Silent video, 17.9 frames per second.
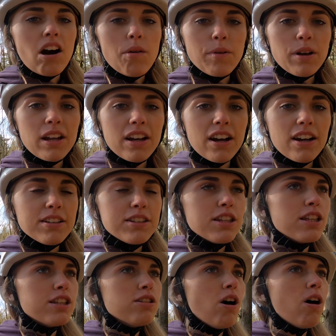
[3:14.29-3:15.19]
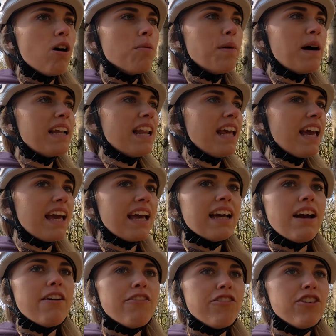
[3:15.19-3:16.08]
I'm going to go to the top and
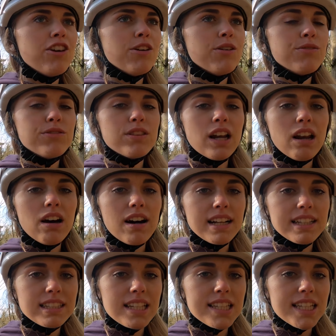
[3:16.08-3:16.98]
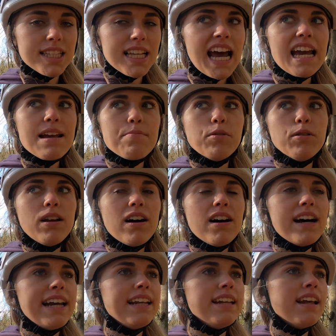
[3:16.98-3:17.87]
hit a few of the lines. There's a table
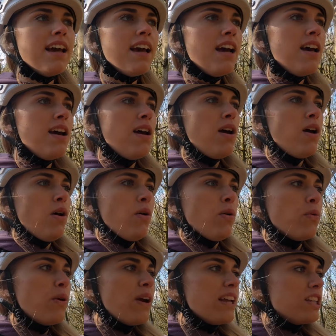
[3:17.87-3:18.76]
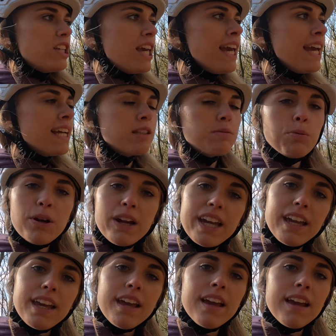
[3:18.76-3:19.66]
line, which is
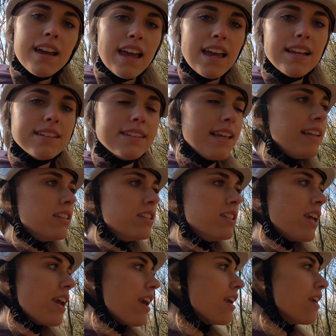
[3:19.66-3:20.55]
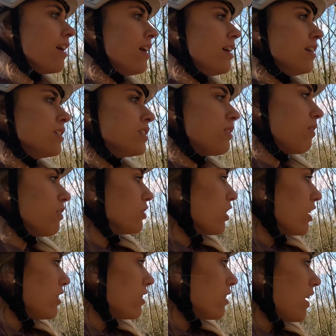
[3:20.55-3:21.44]
pretty easy to do, so I'll
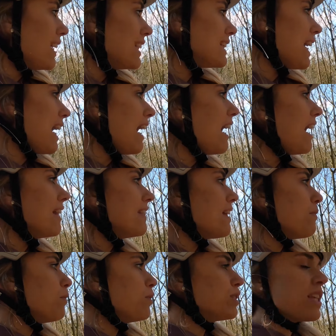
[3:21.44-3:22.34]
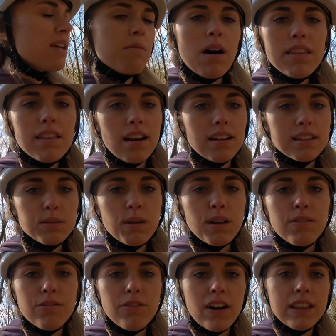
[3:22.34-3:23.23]
show you guys that, and then we'll see what other lines we
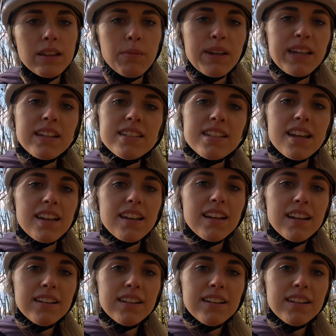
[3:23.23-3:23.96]
can find that we can do.